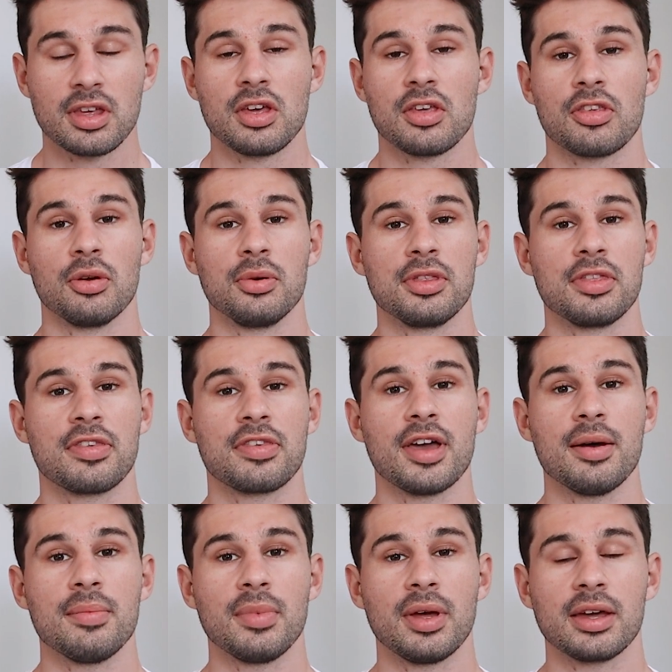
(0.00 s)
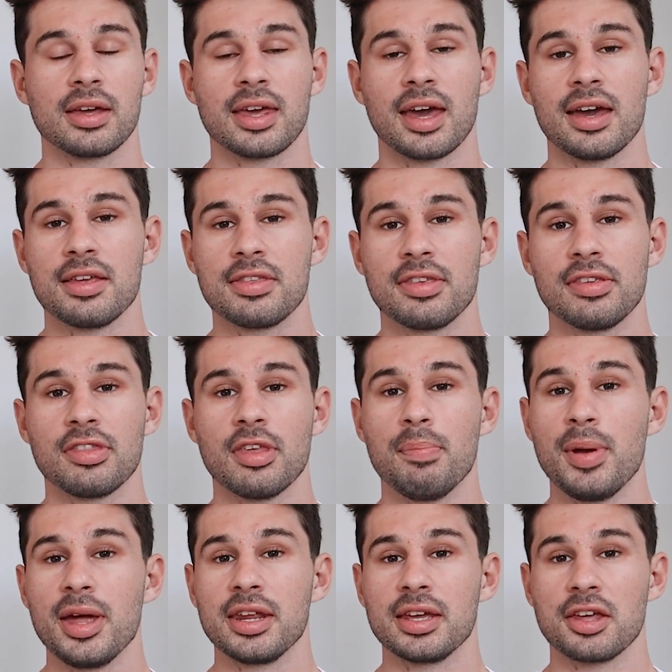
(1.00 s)
So in some cases, the
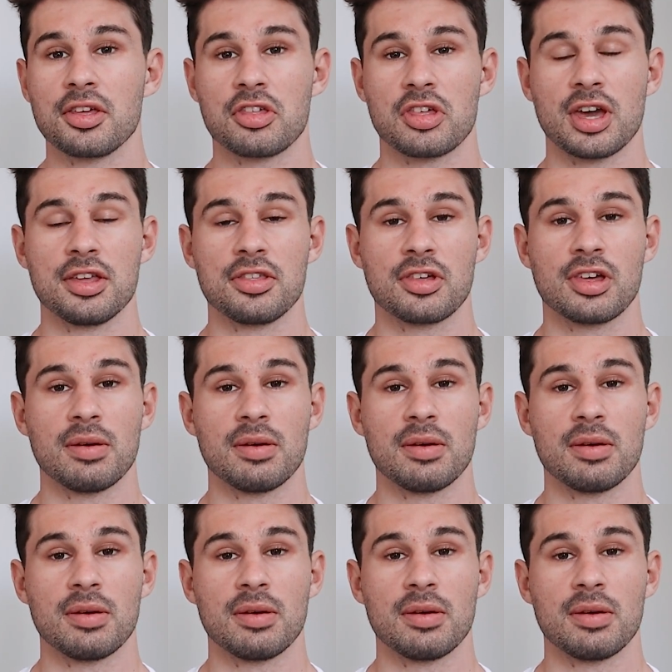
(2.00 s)
betting exchange